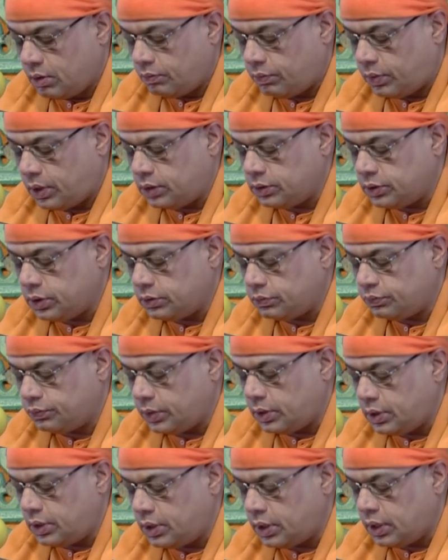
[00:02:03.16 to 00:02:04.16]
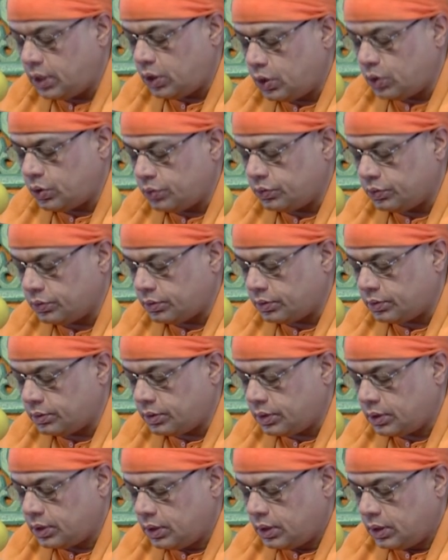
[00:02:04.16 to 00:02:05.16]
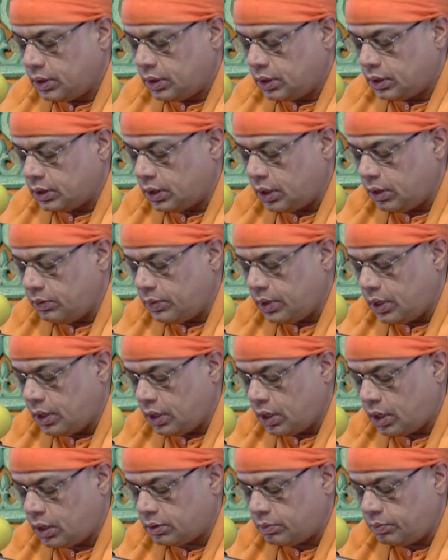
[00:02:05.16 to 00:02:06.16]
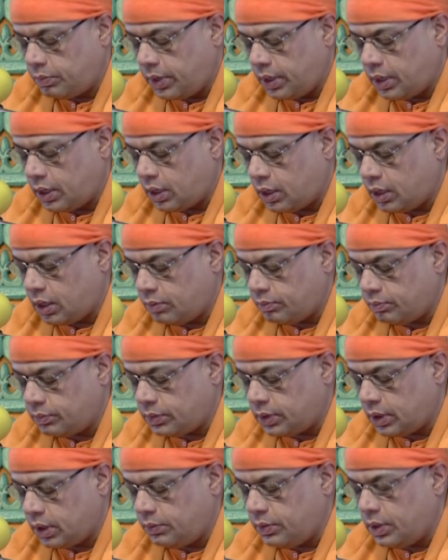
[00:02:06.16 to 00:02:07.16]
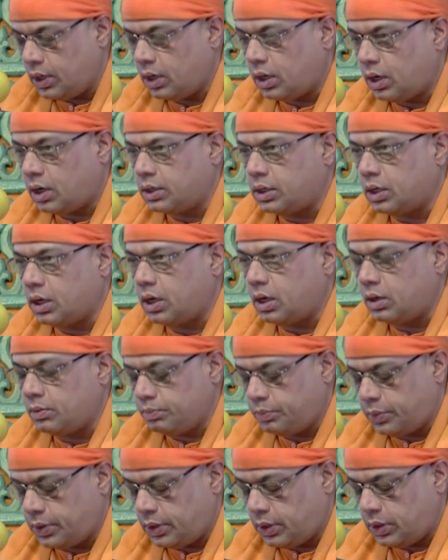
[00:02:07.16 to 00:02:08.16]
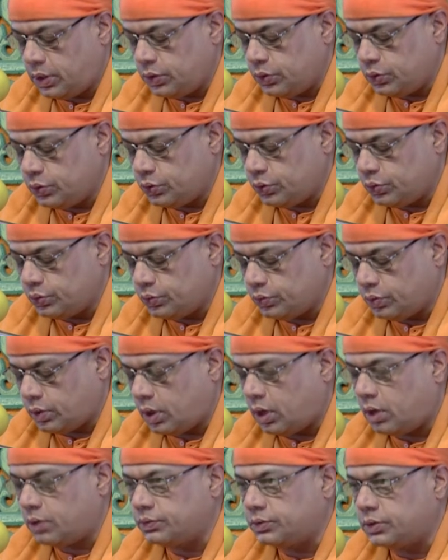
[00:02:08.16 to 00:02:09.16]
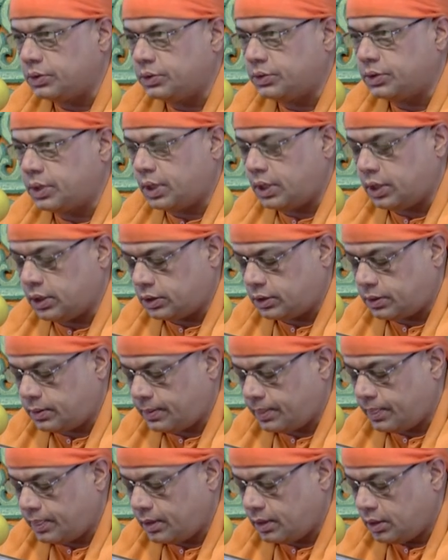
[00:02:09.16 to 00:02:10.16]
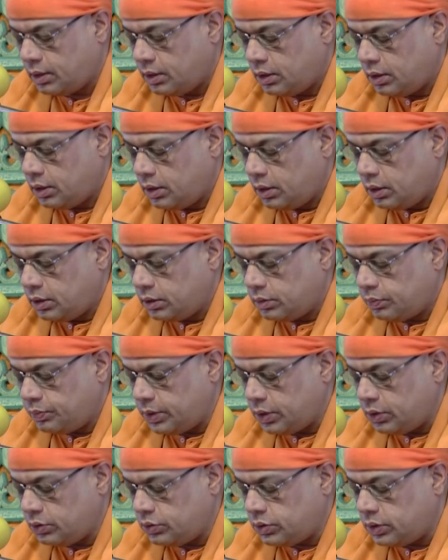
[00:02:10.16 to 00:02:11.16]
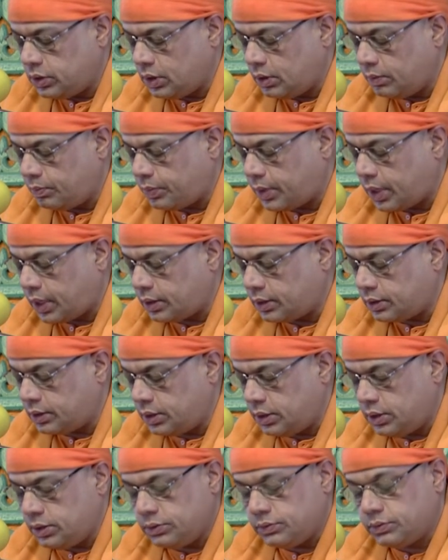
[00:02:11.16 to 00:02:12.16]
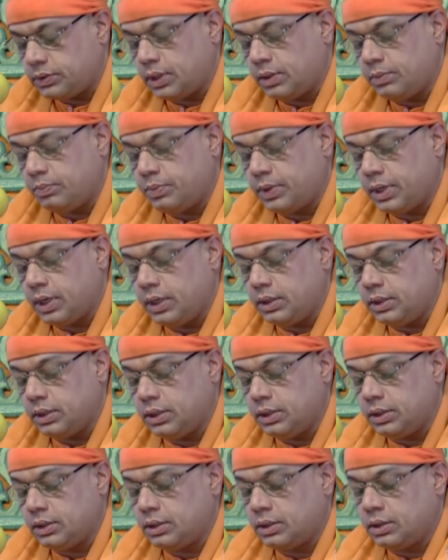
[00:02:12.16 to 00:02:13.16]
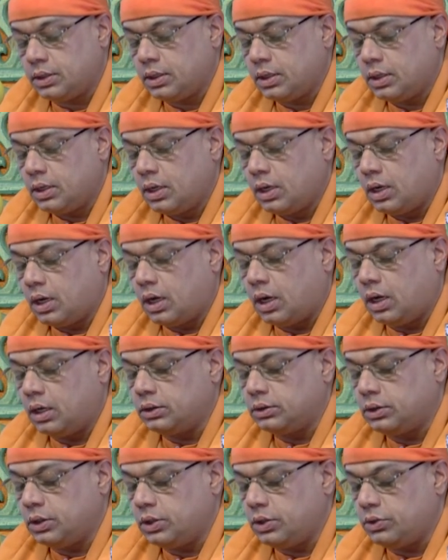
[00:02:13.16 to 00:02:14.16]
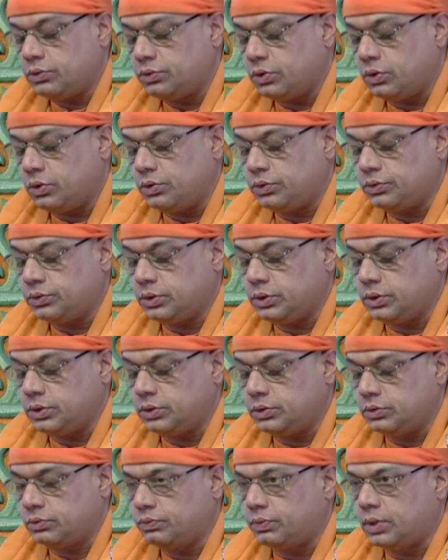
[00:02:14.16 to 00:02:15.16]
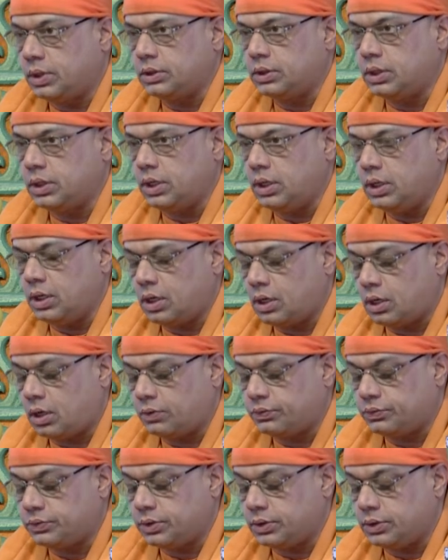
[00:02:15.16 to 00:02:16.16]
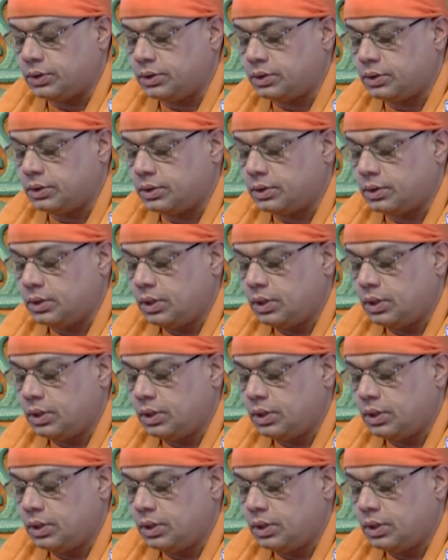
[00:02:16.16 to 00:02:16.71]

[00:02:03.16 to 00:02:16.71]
for this world alone. They will not accompany you after death. Spiritual practice and prayer are the resources for the hereafter.